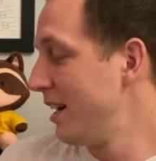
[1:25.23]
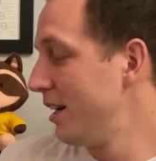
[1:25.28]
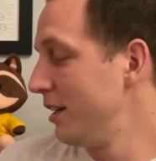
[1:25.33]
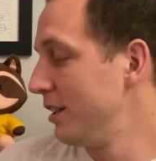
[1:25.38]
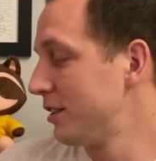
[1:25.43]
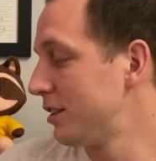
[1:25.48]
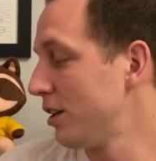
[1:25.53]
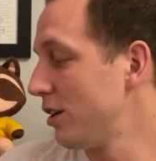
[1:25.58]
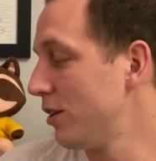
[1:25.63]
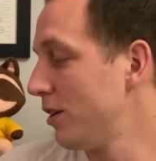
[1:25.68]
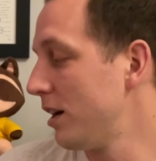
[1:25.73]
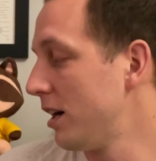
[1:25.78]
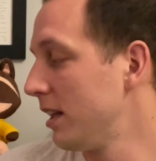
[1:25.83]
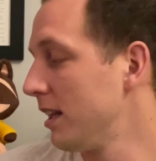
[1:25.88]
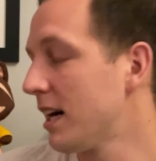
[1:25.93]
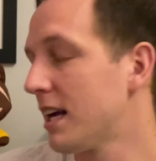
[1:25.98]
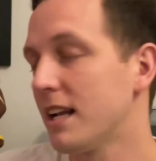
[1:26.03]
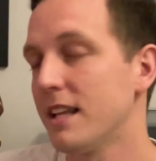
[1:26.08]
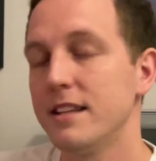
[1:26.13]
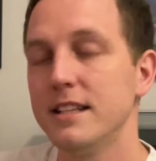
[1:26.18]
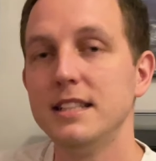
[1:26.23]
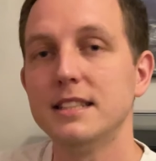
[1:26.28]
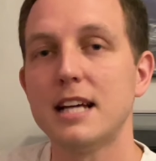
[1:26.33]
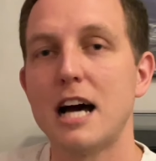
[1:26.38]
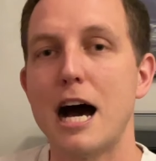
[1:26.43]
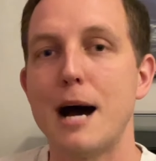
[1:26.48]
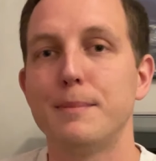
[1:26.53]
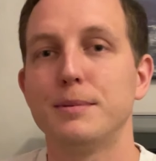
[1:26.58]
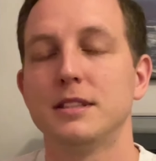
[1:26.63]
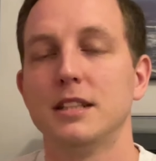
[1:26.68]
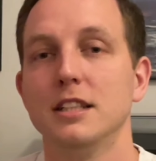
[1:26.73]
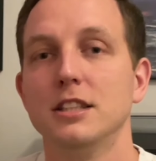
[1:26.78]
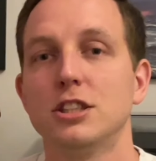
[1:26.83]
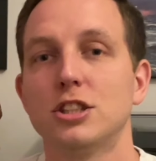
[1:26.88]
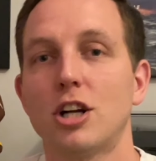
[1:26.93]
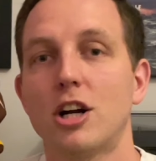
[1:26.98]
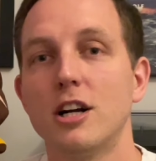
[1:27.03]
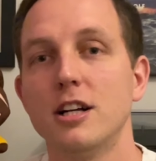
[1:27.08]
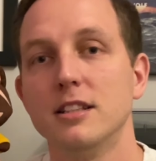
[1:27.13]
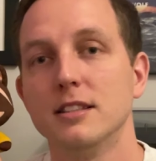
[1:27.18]
So a lot of these hops, they
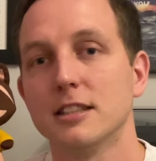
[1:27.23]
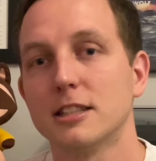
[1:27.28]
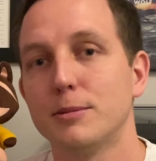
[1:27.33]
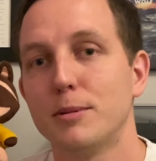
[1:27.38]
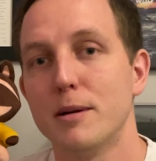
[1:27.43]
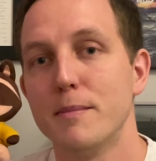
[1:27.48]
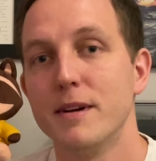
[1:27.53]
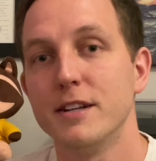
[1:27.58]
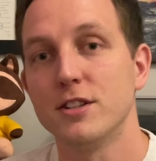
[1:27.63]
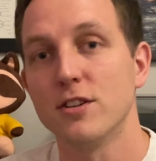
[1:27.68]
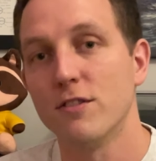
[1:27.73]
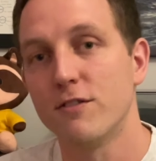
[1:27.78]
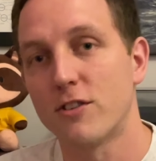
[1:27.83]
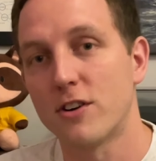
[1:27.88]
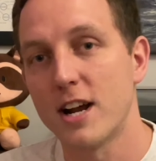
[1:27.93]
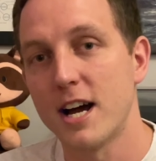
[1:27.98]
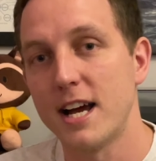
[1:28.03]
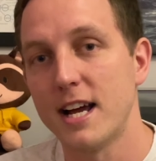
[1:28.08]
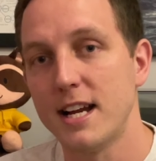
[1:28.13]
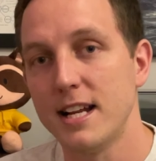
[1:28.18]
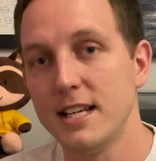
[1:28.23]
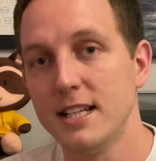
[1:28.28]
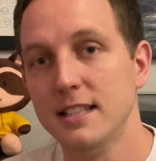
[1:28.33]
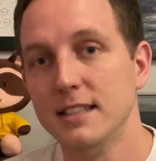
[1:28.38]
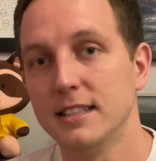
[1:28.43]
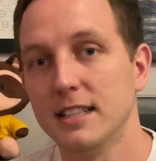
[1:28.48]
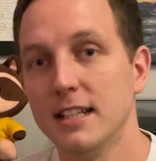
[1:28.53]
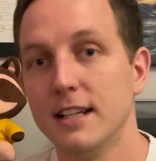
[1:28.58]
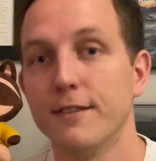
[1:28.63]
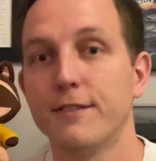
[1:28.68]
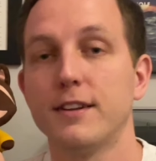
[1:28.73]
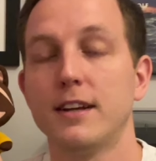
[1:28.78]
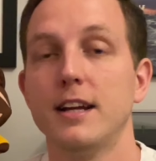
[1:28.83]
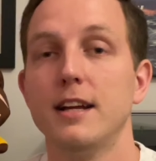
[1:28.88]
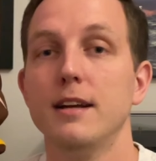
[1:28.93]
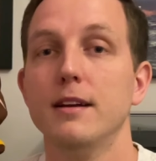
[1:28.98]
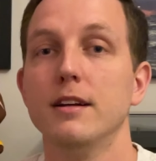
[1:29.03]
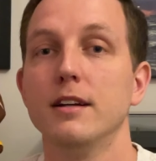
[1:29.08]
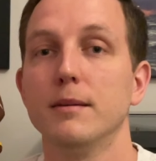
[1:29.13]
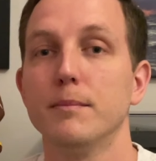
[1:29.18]
start as experimental varieties, and if
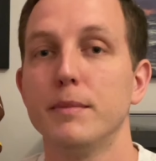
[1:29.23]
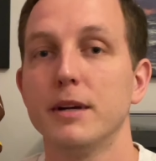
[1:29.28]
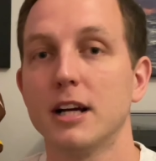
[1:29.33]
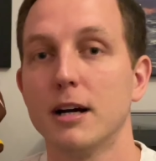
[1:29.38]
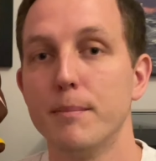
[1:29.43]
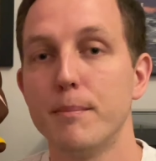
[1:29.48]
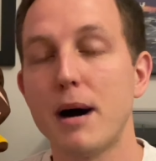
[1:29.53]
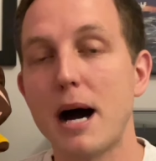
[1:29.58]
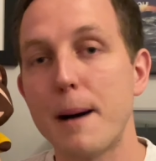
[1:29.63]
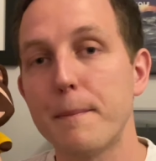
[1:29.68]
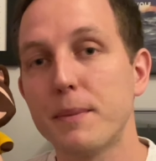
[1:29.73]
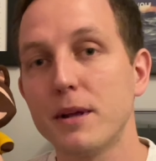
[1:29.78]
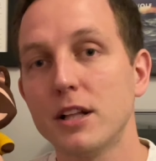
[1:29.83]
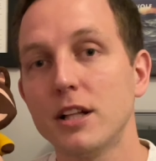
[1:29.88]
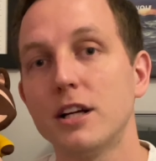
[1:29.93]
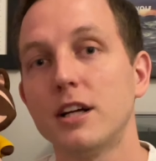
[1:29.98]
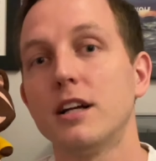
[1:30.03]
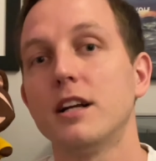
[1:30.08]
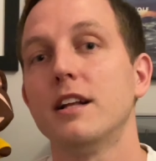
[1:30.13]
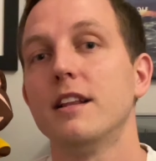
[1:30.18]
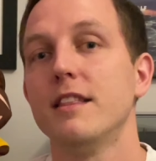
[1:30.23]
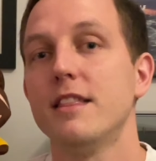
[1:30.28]
they become popular,